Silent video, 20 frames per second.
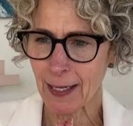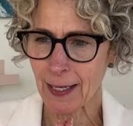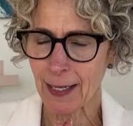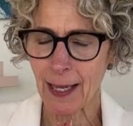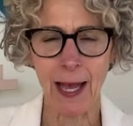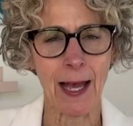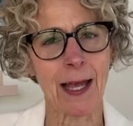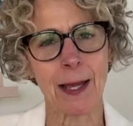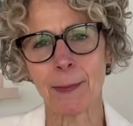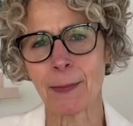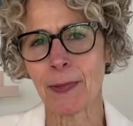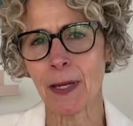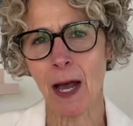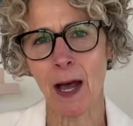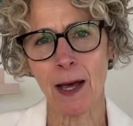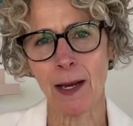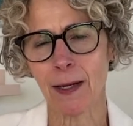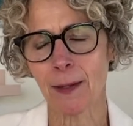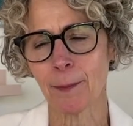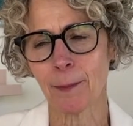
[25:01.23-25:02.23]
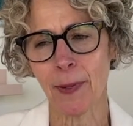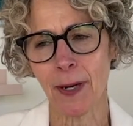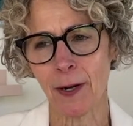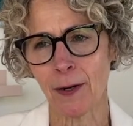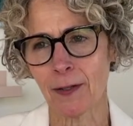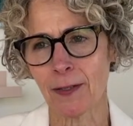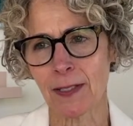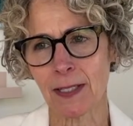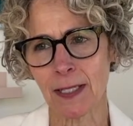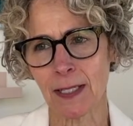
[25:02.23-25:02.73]
am not
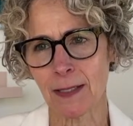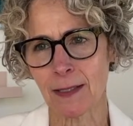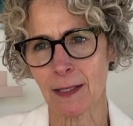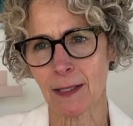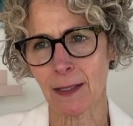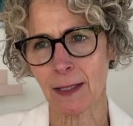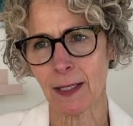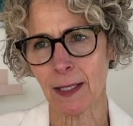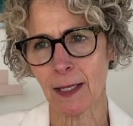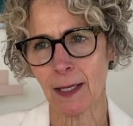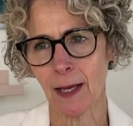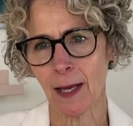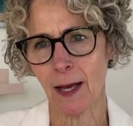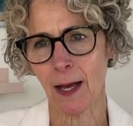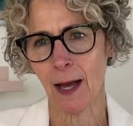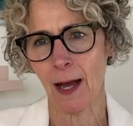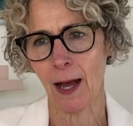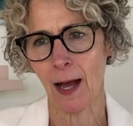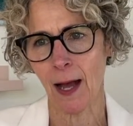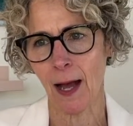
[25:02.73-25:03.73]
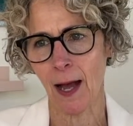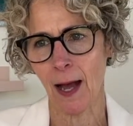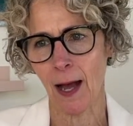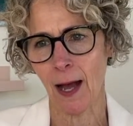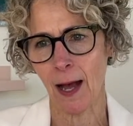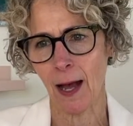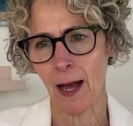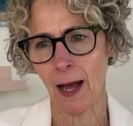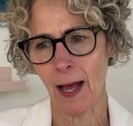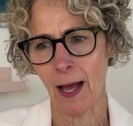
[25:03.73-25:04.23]
embarrassed easily.
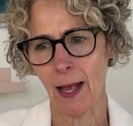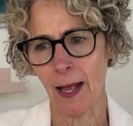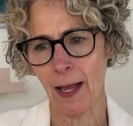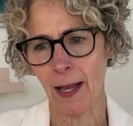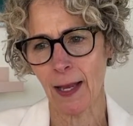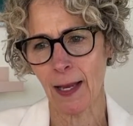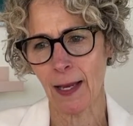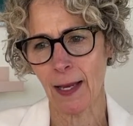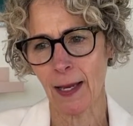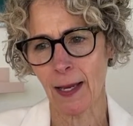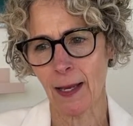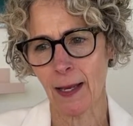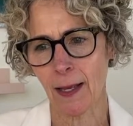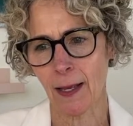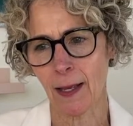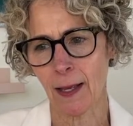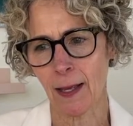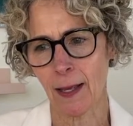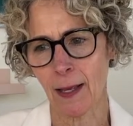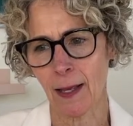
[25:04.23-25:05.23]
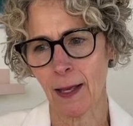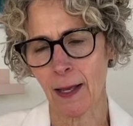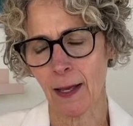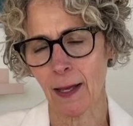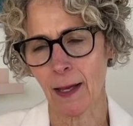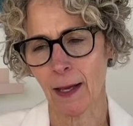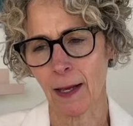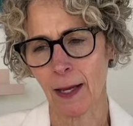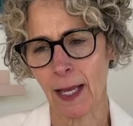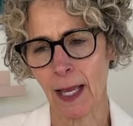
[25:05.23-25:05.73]
I
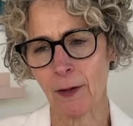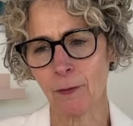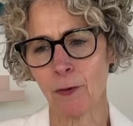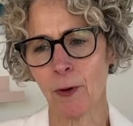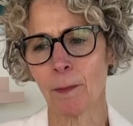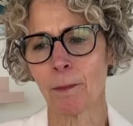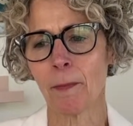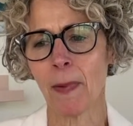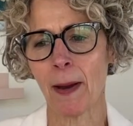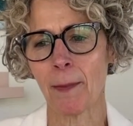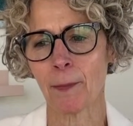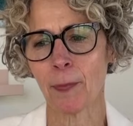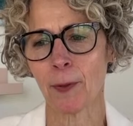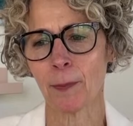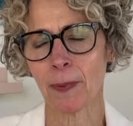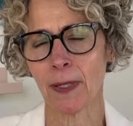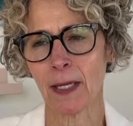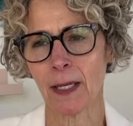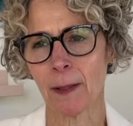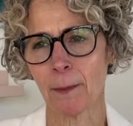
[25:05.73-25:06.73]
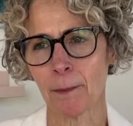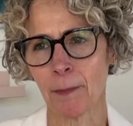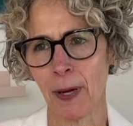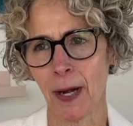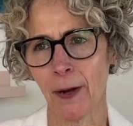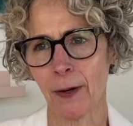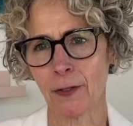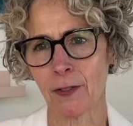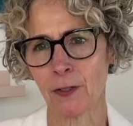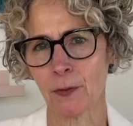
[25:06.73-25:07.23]
can remember being
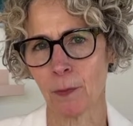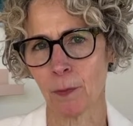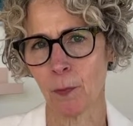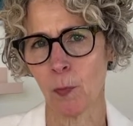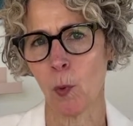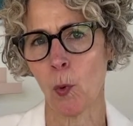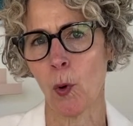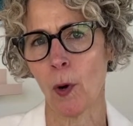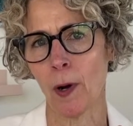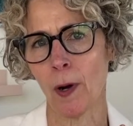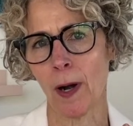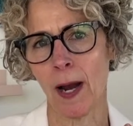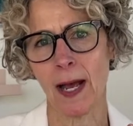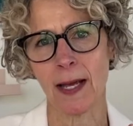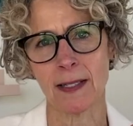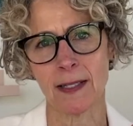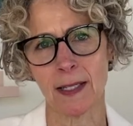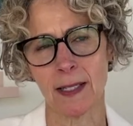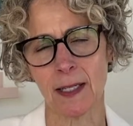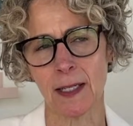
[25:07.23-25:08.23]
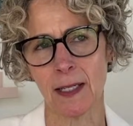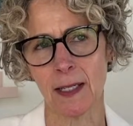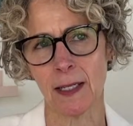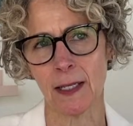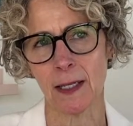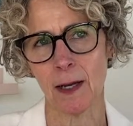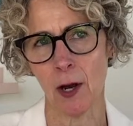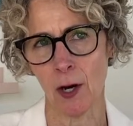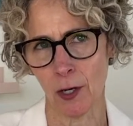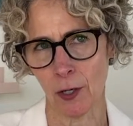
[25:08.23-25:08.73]
embarrassed more as a
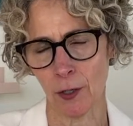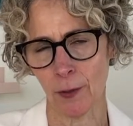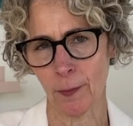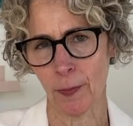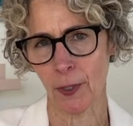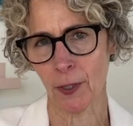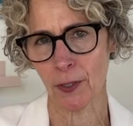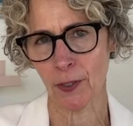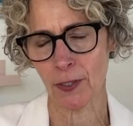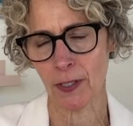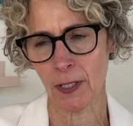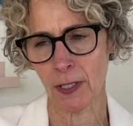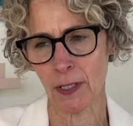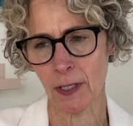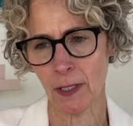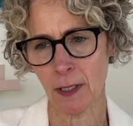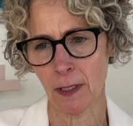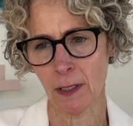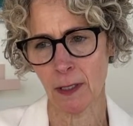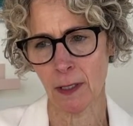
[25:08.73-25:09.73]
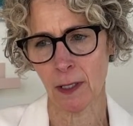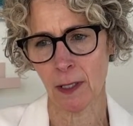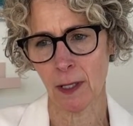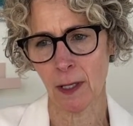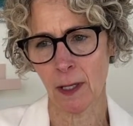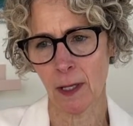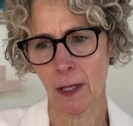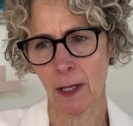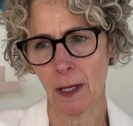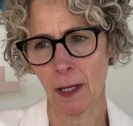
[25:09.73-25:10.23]
younger person.
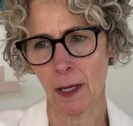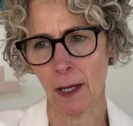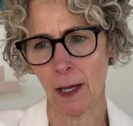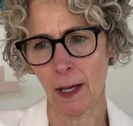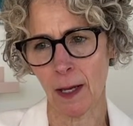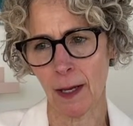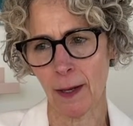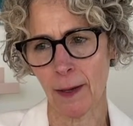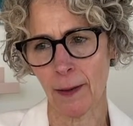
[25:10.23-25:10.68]
But